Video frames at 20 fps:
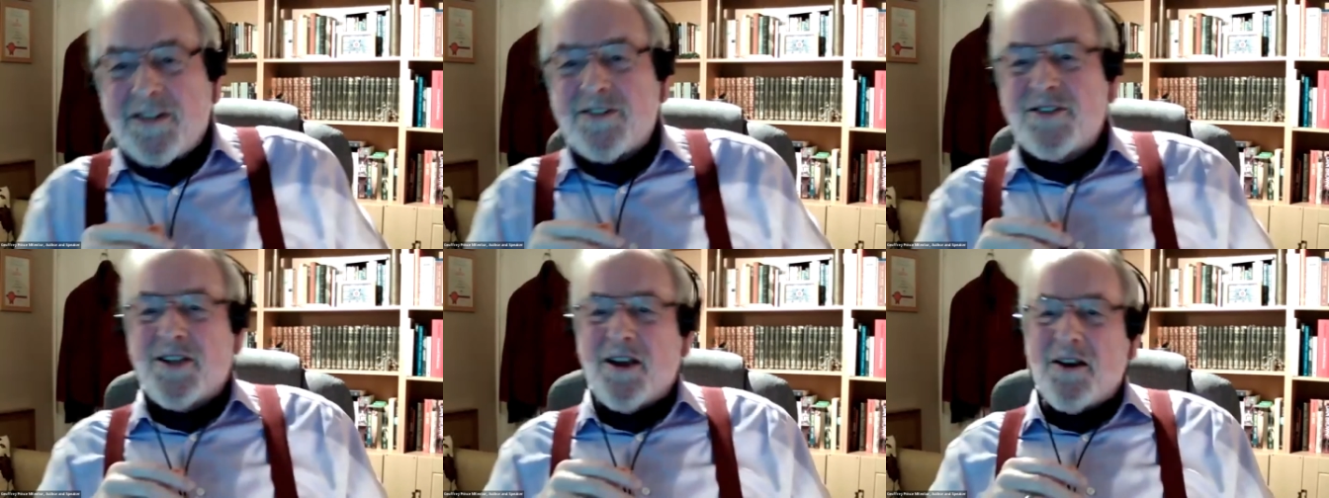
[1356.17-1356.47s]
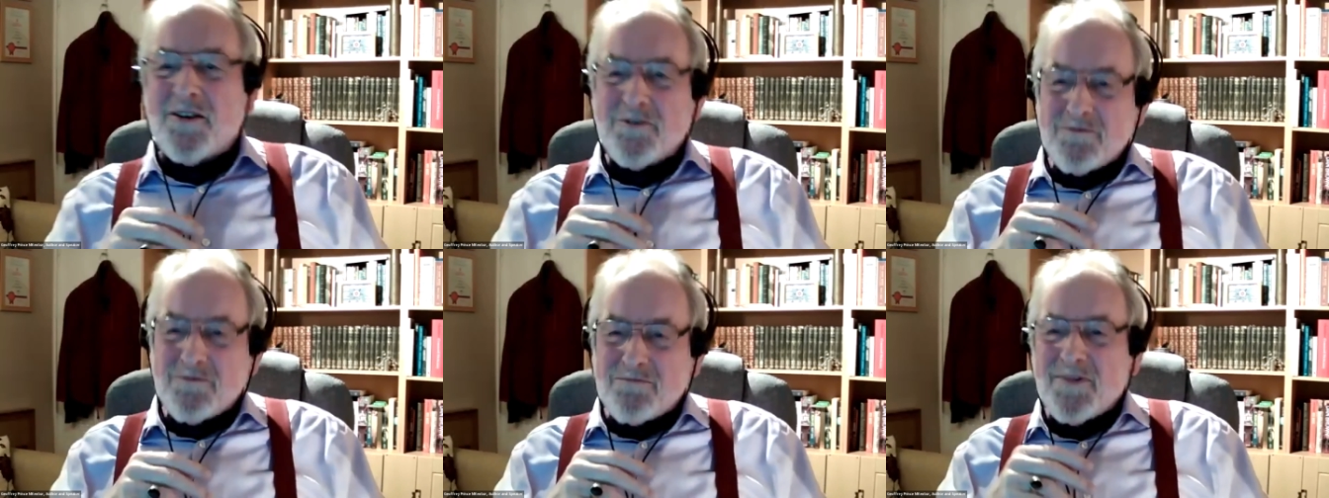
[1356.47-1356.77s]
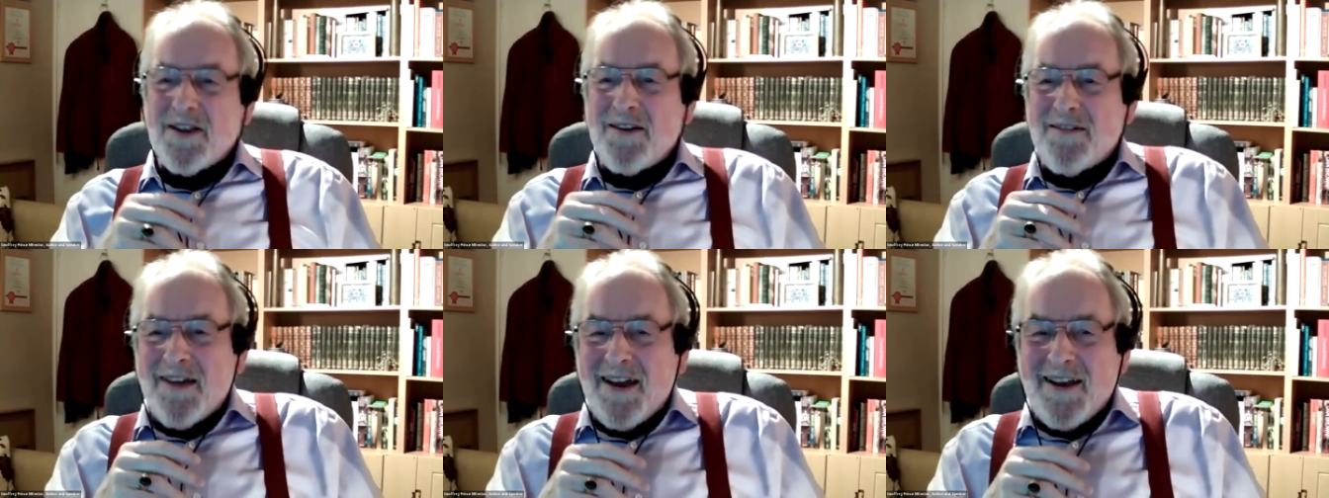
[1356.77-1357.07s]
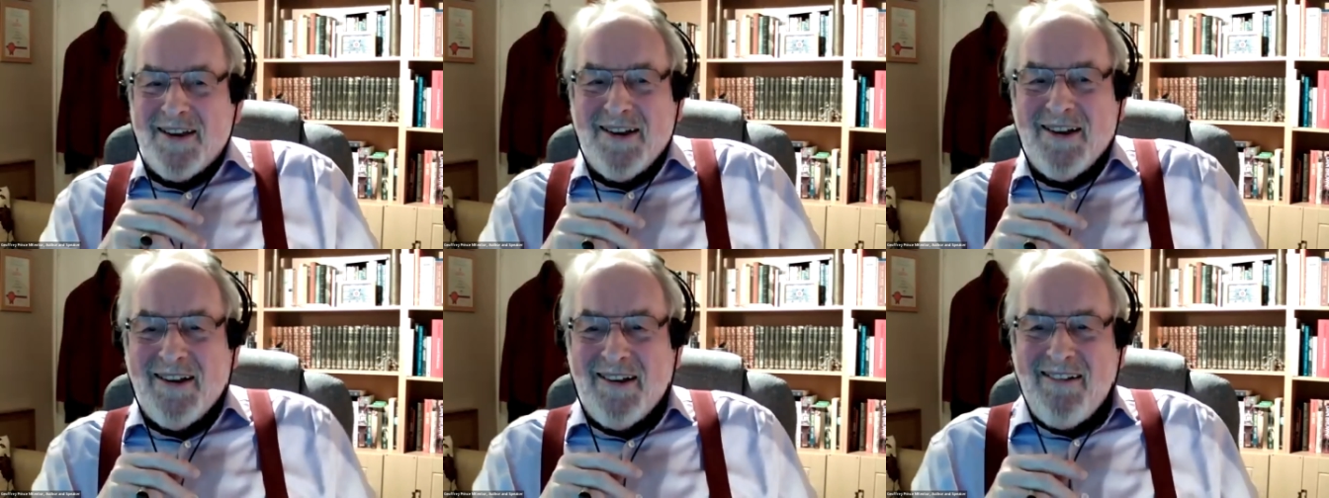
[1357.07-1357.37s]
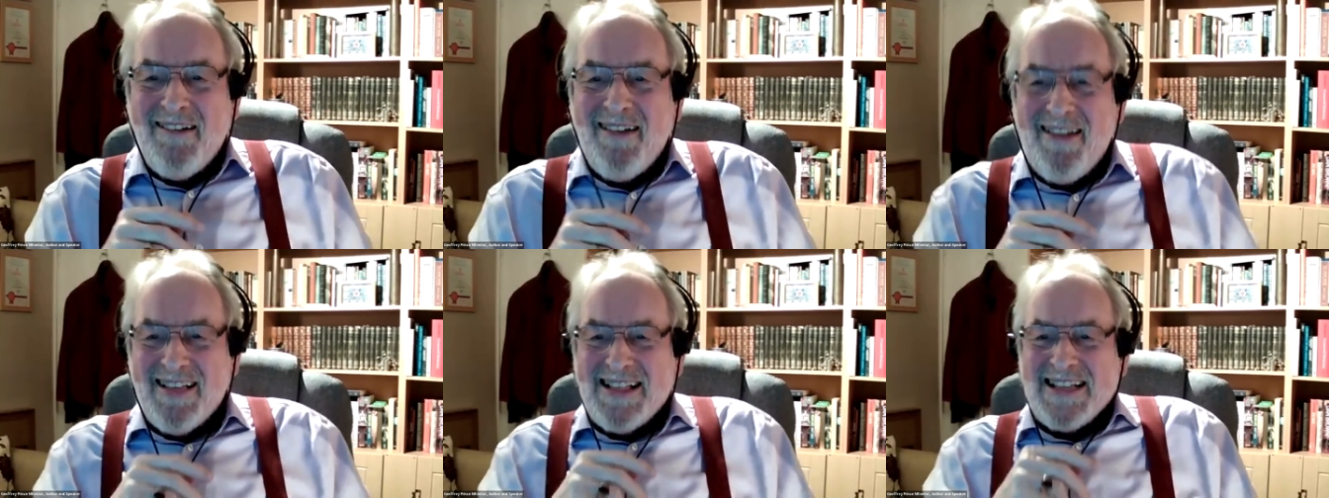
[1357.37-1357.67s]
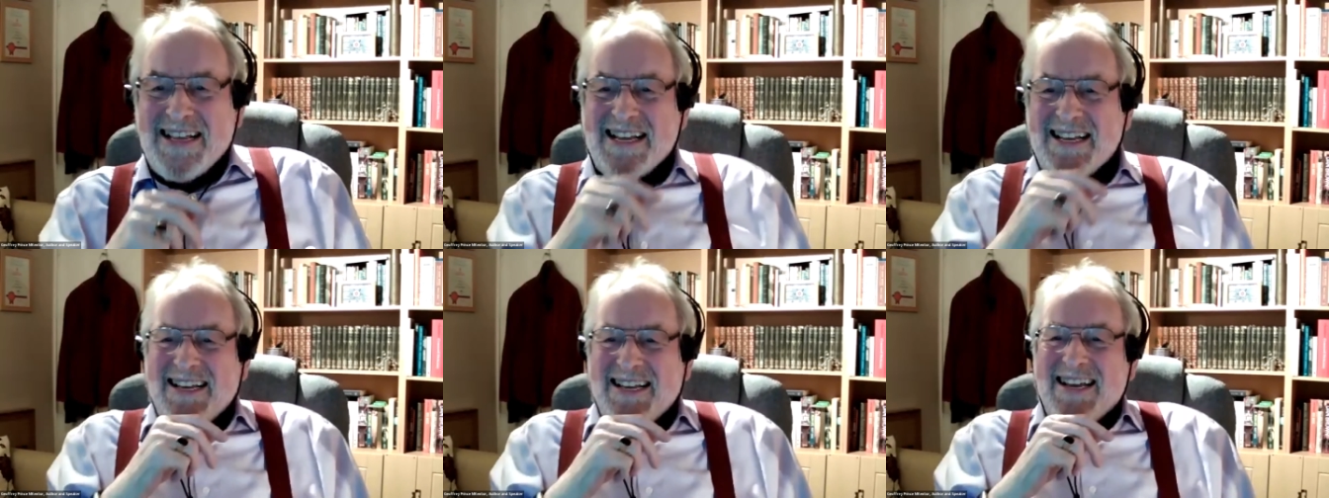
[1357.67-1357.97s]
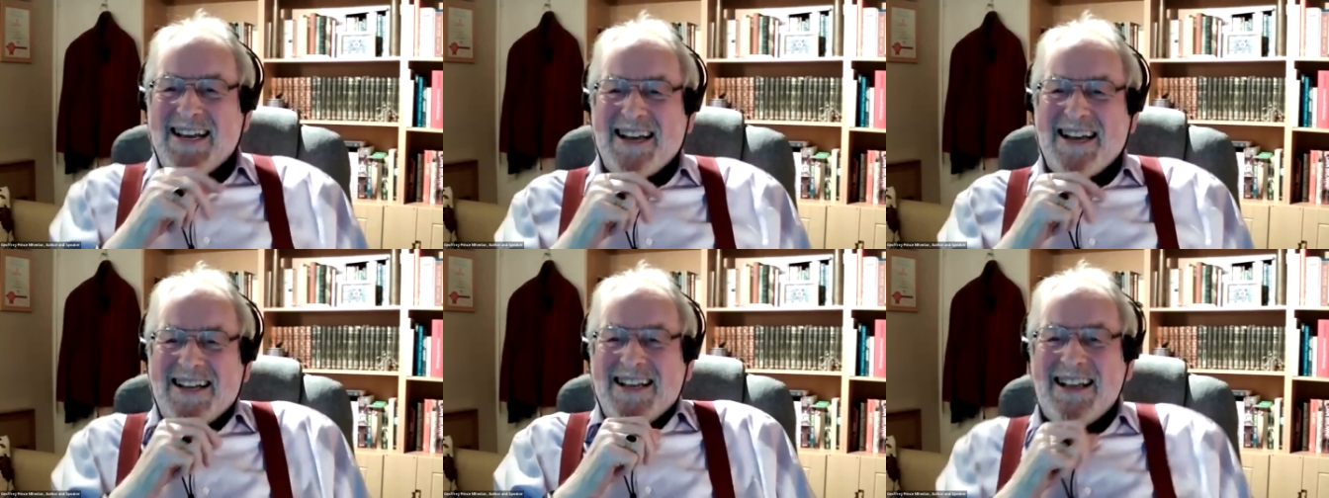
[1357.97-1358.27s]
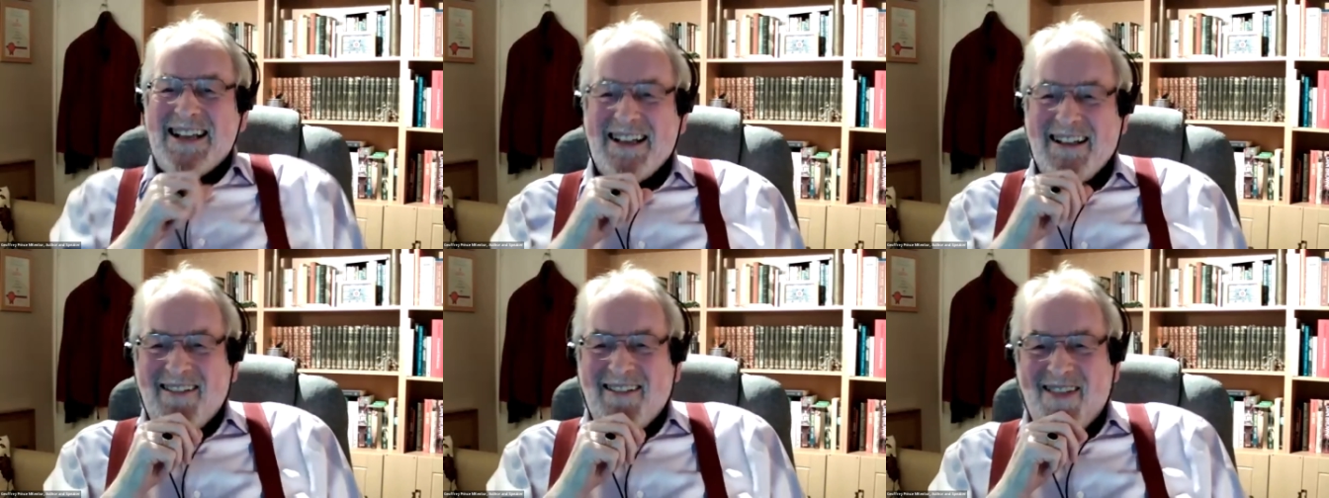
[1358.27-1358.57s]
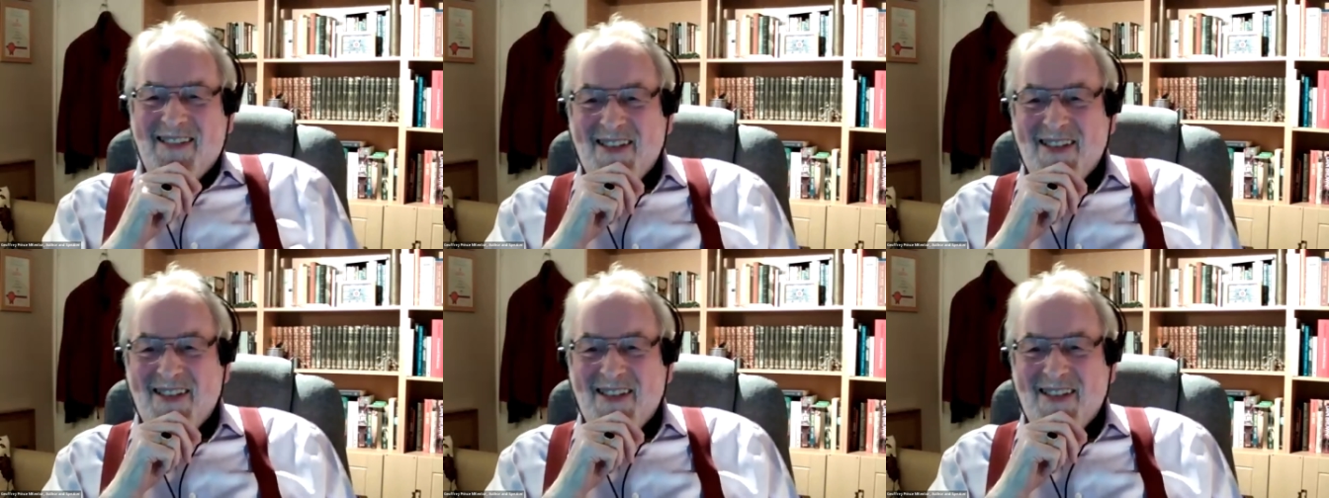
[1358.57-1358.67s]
So, you know.